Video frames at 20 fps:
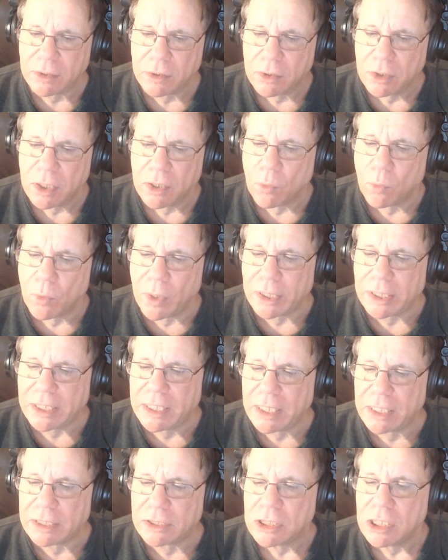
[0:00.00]
when he hit
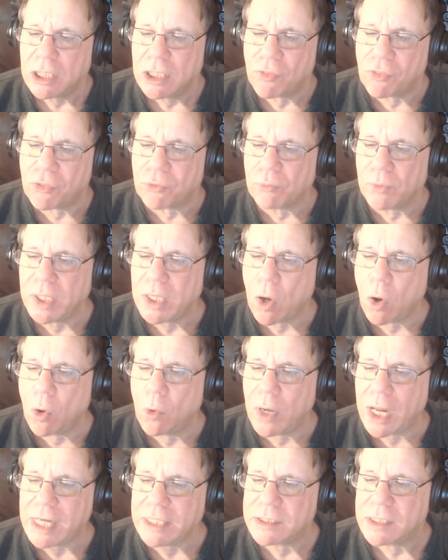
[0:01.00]

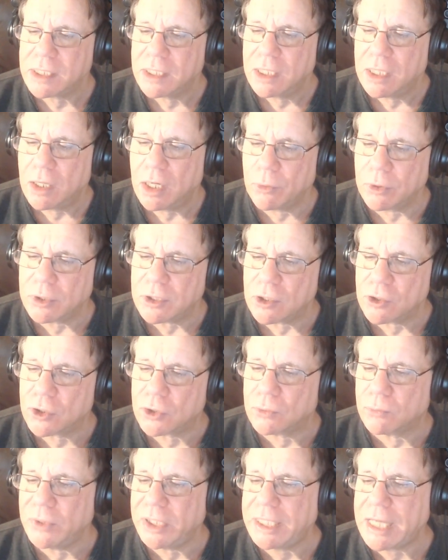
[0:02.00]
308 with a
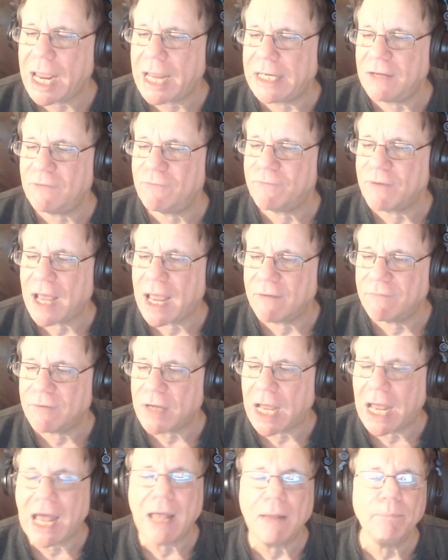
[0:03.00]
395
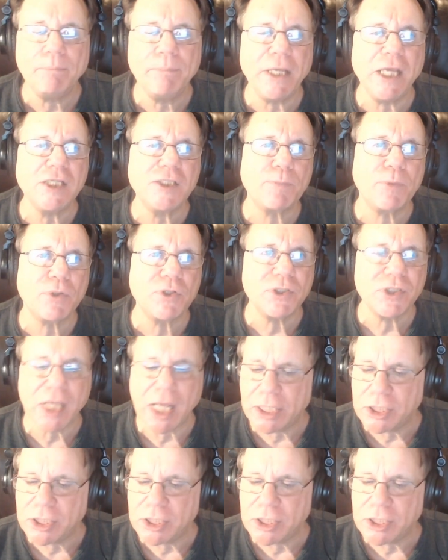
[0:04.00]
on-base percentage